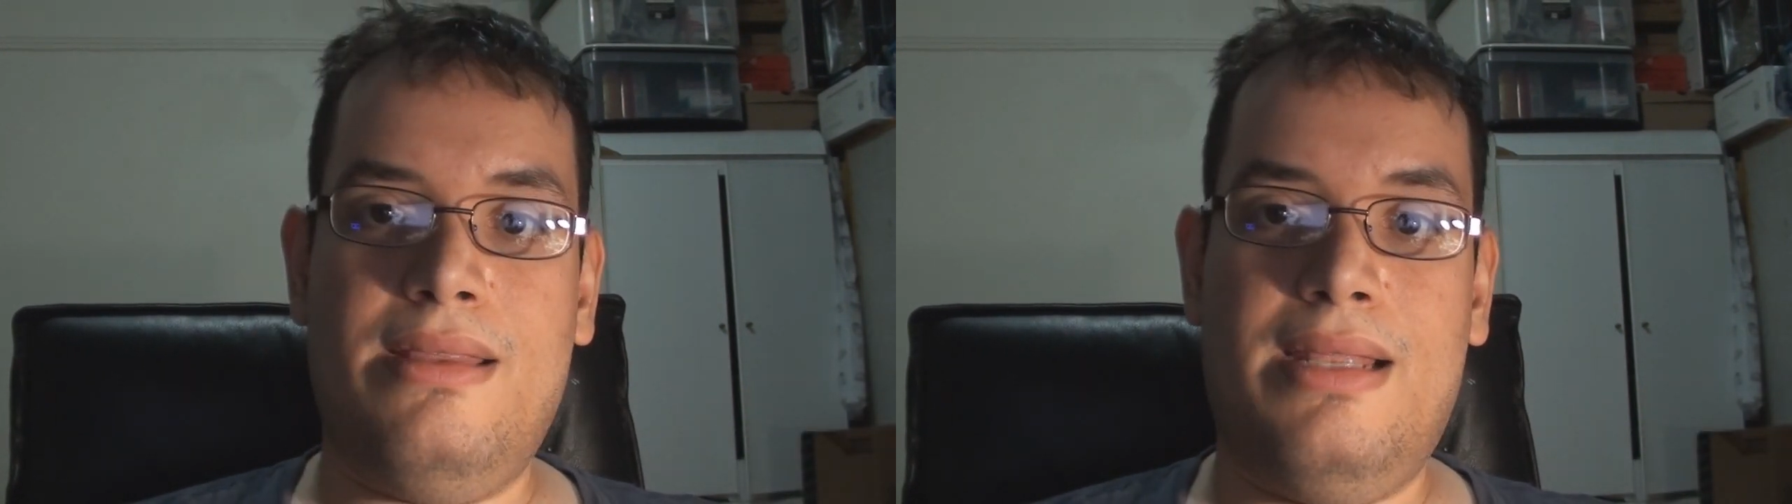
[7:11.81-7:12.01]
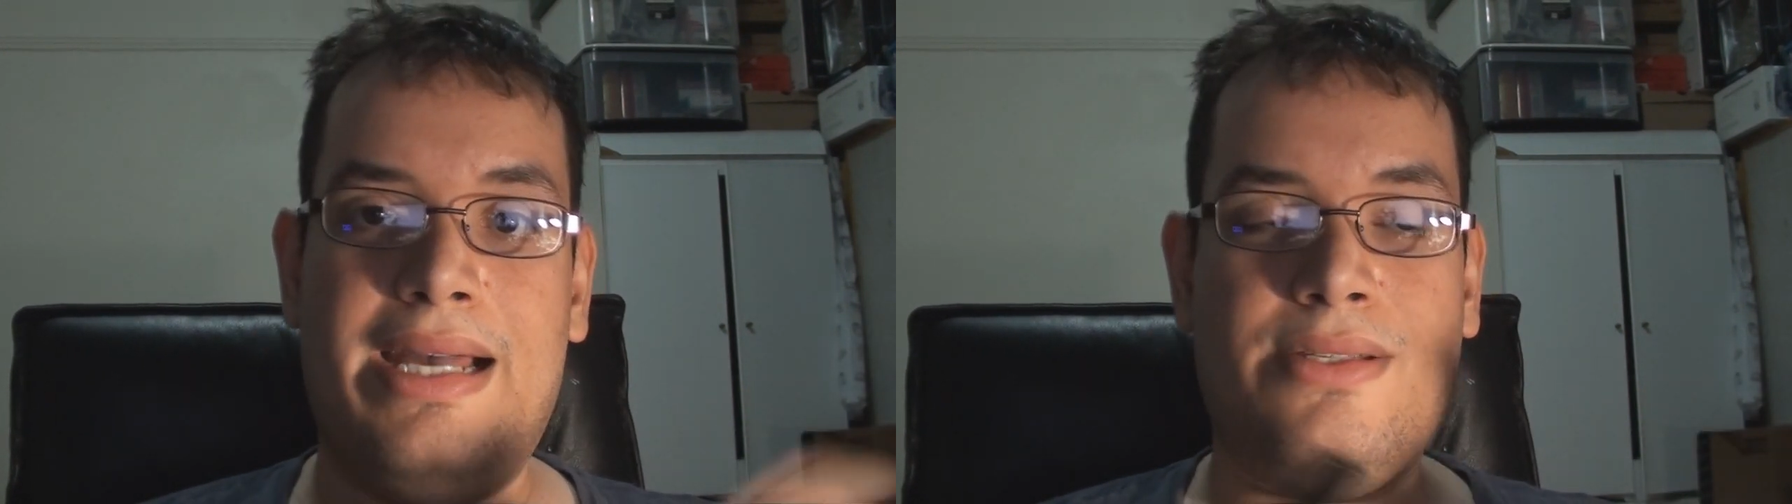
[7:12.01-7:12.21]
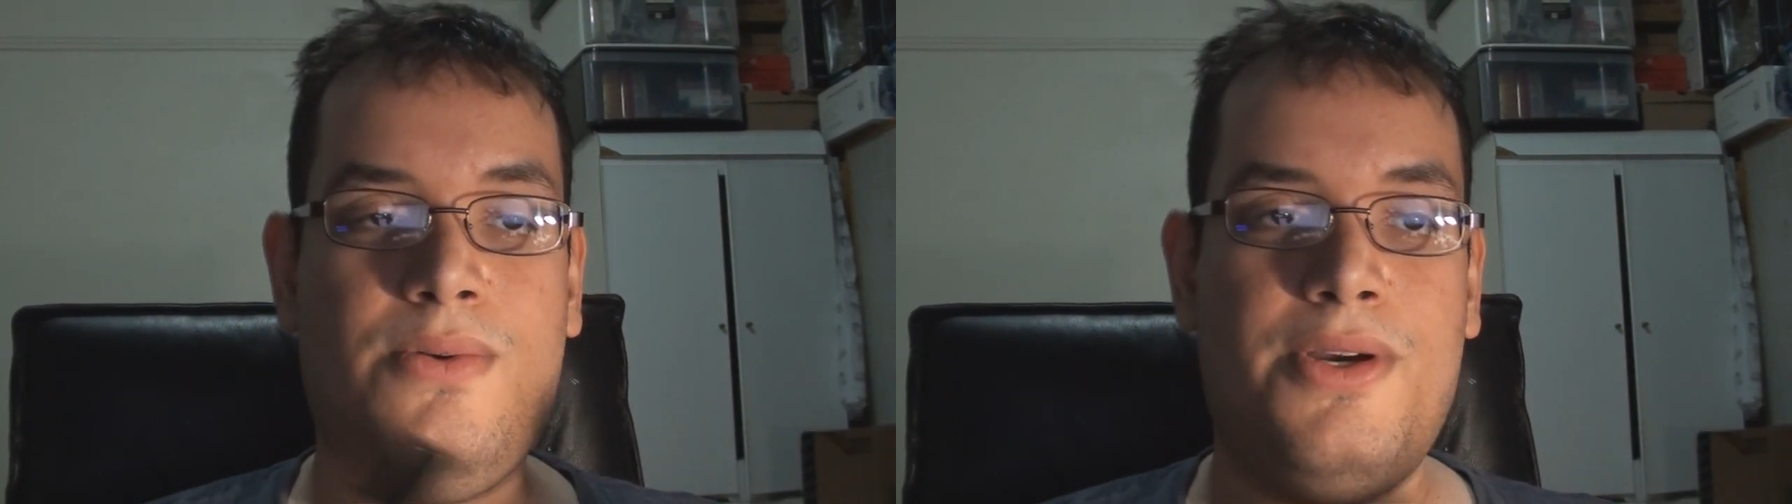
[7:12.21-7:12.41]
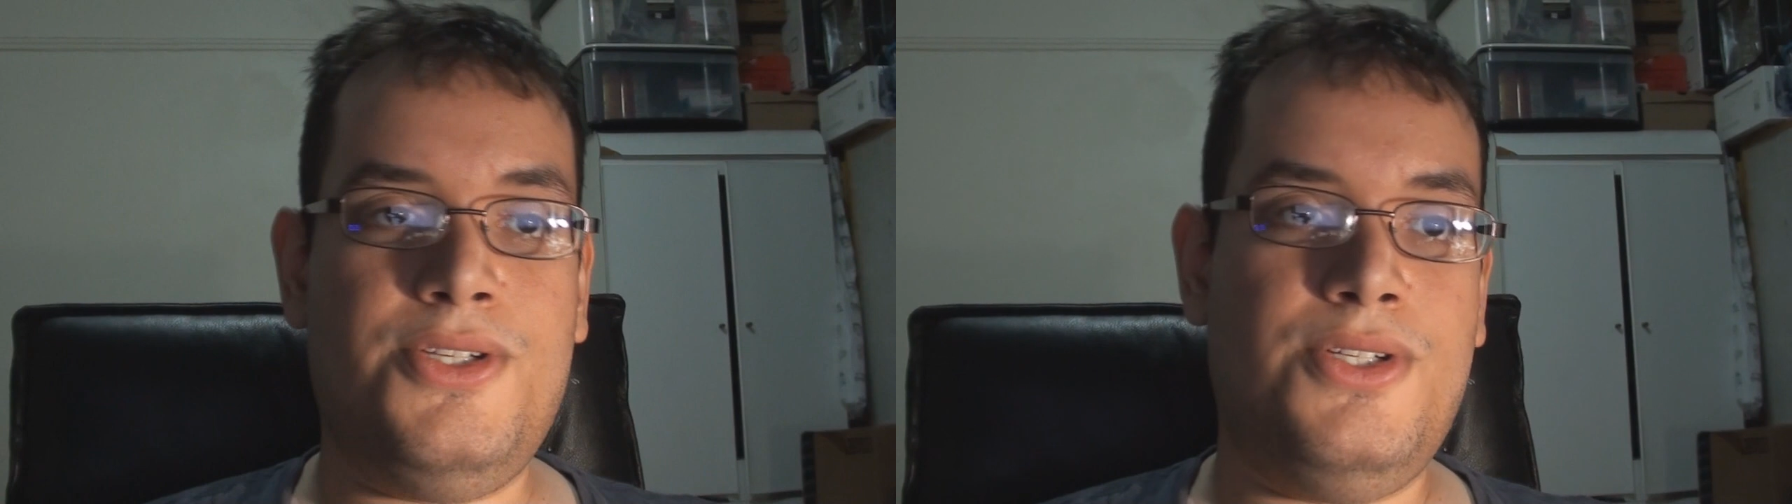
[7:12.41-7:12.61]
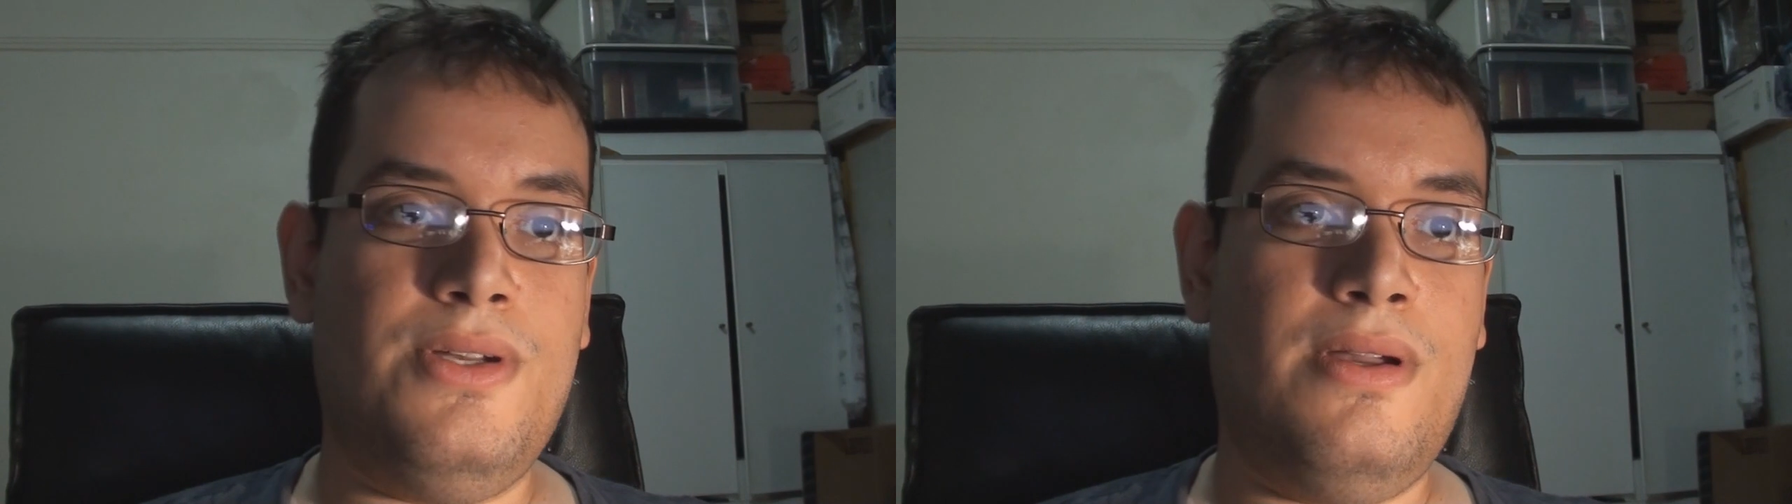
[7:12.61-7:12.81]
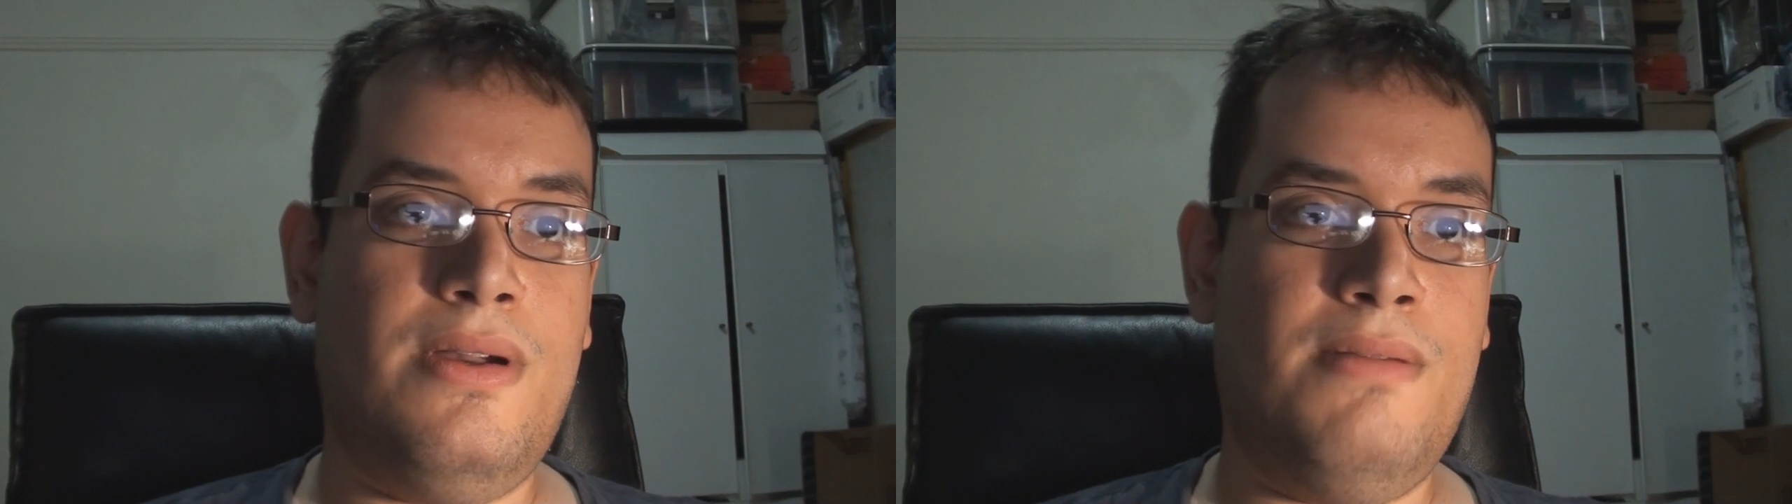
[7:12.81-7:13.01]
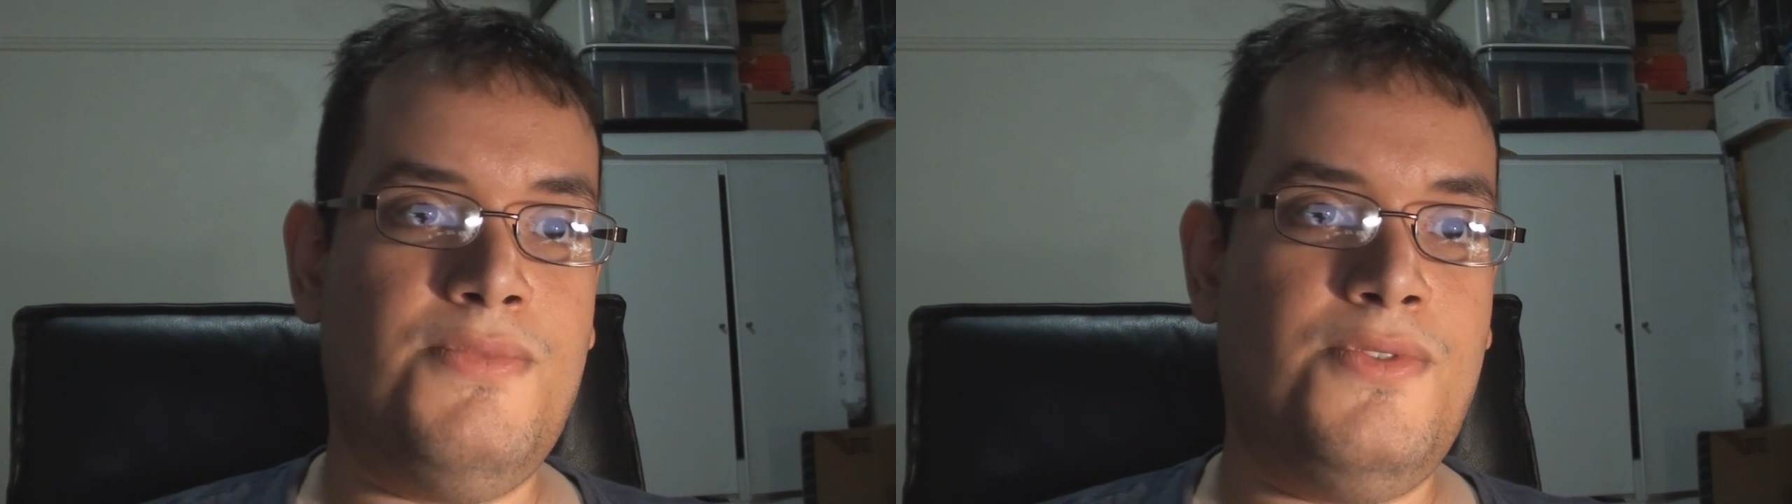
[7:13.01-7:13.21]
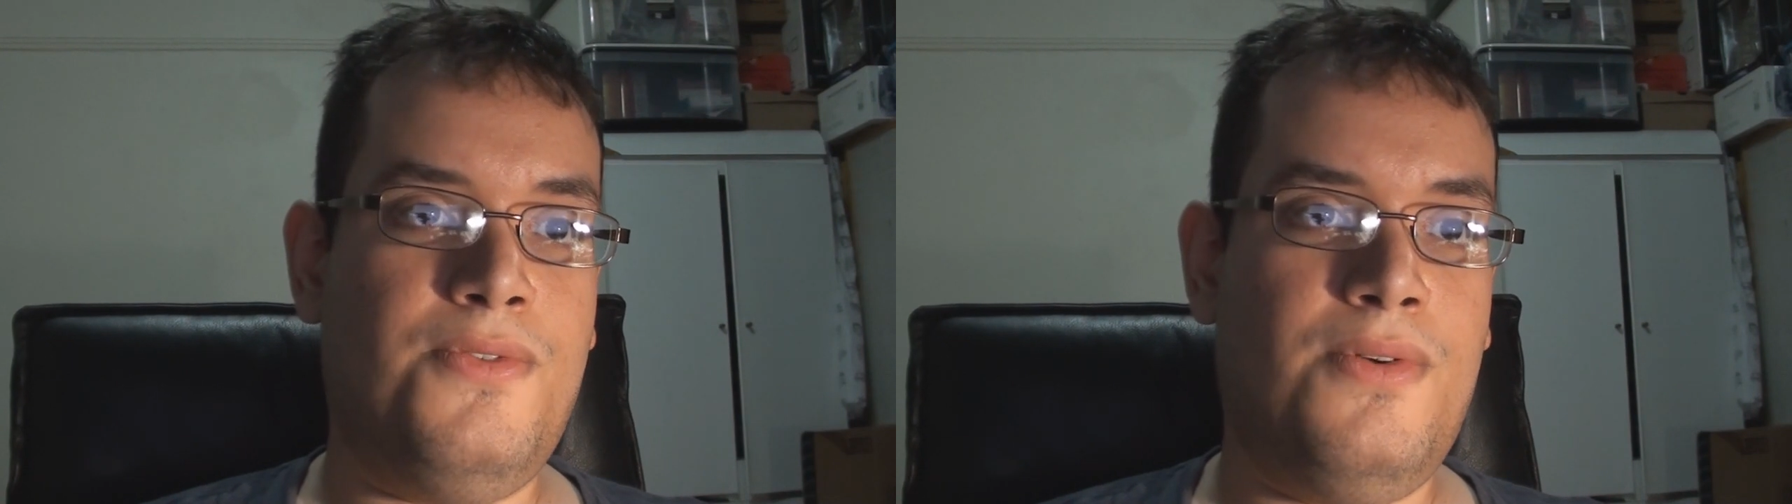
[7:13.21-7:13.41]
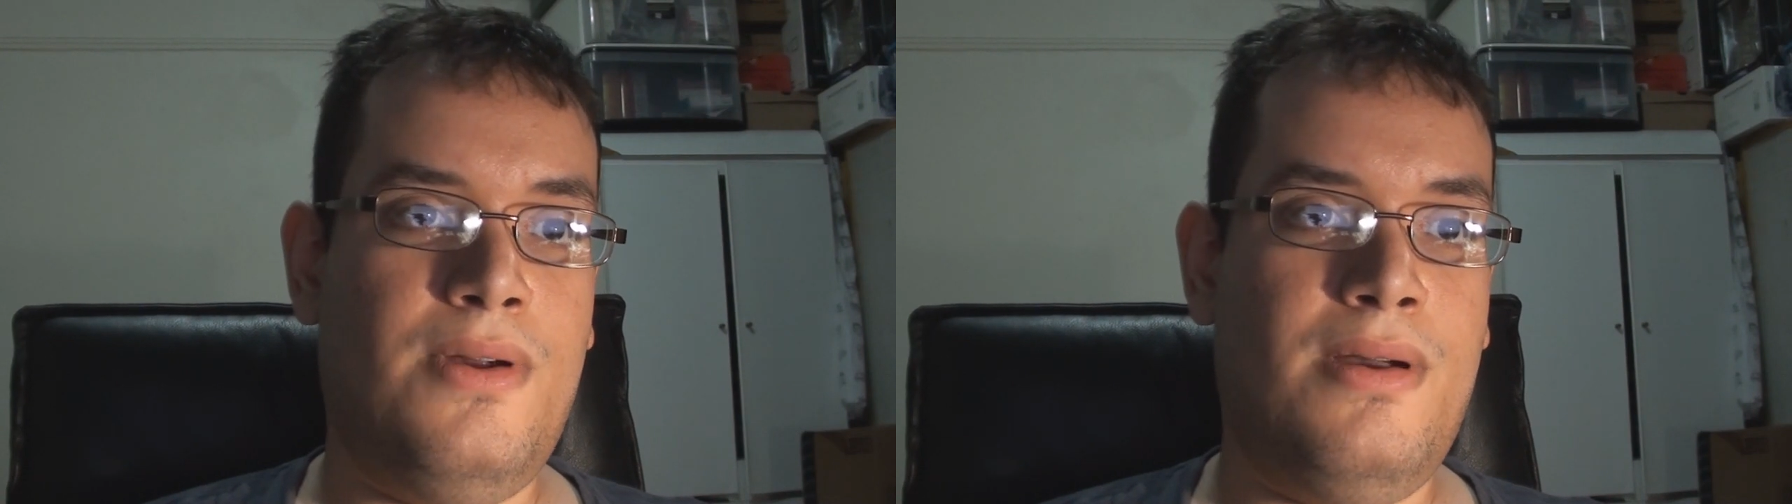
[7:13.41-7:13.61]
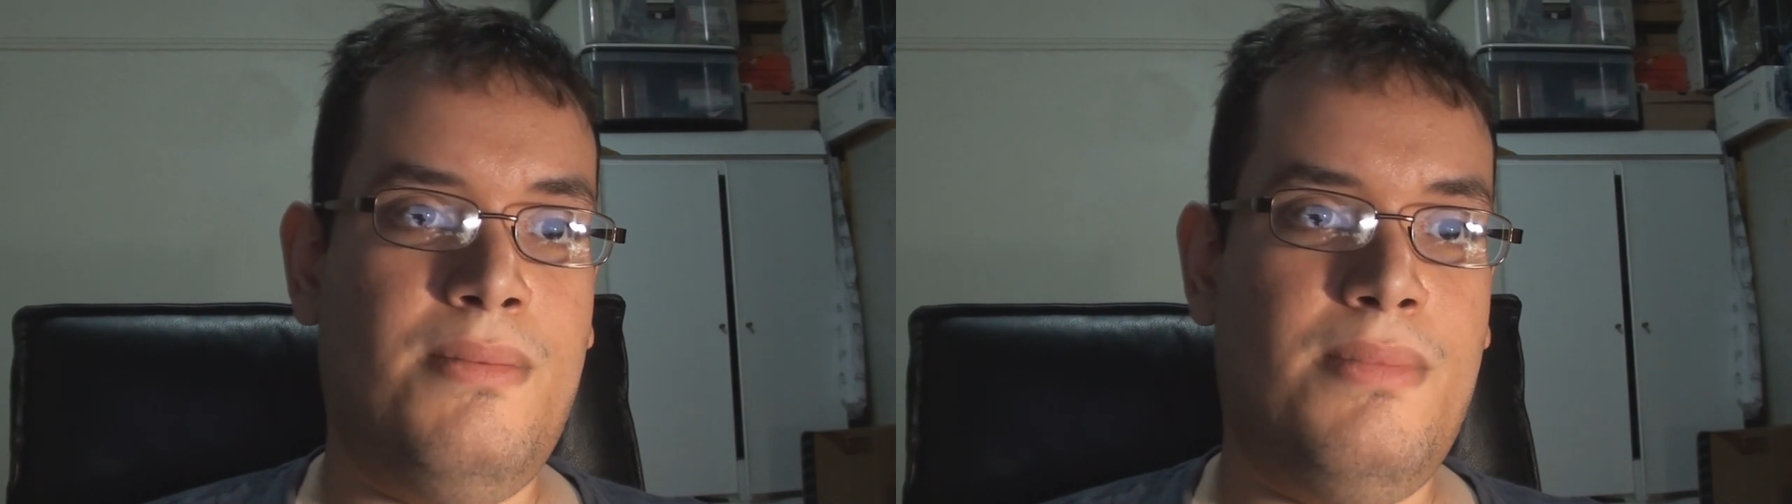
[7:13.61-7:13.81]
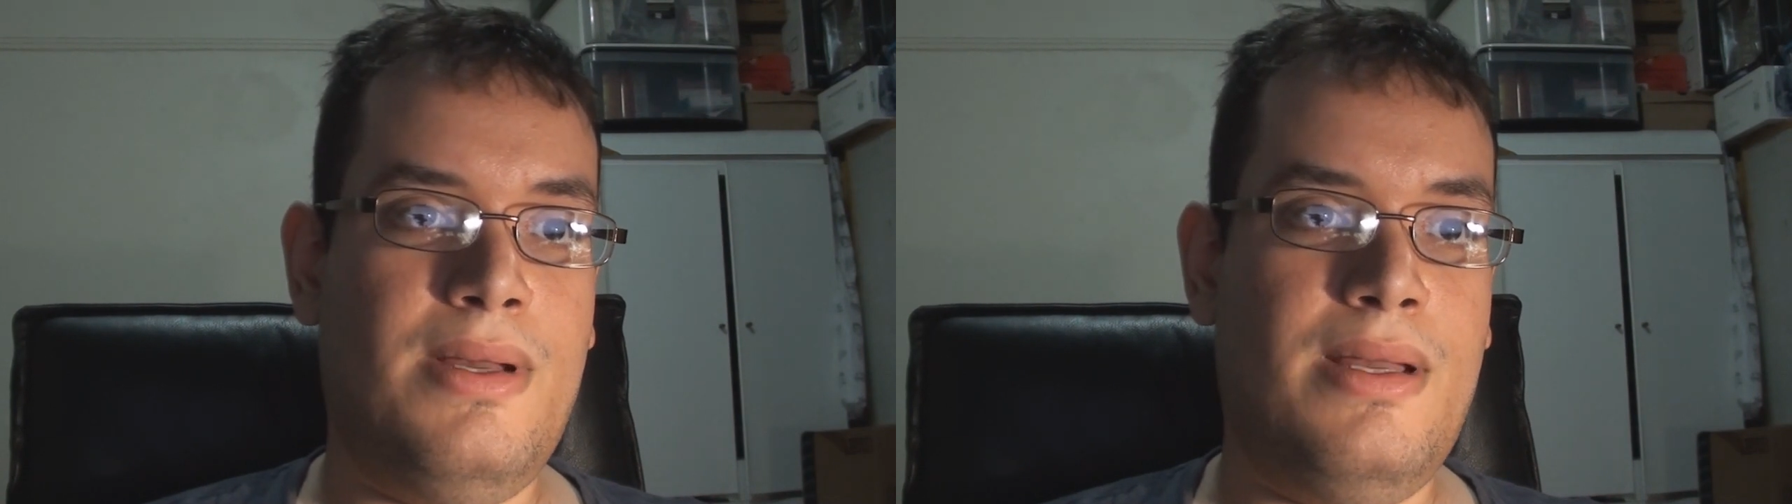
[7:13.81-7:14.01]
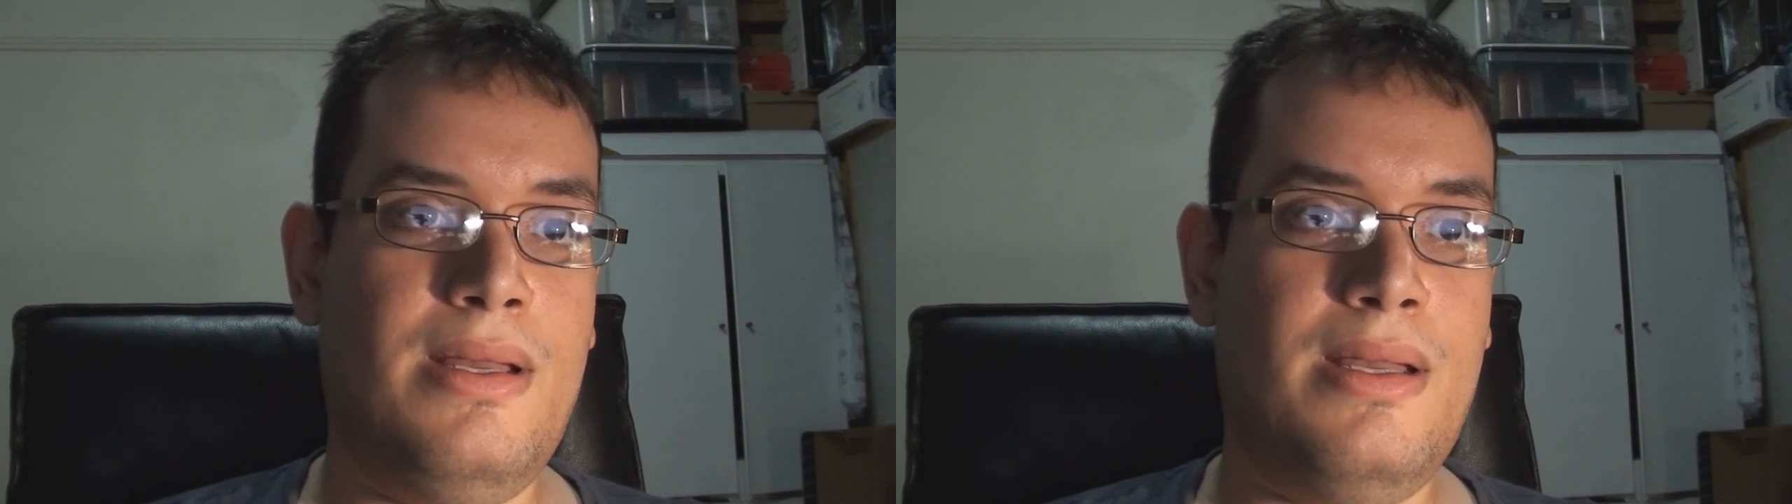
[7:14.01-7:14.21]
the last question comes from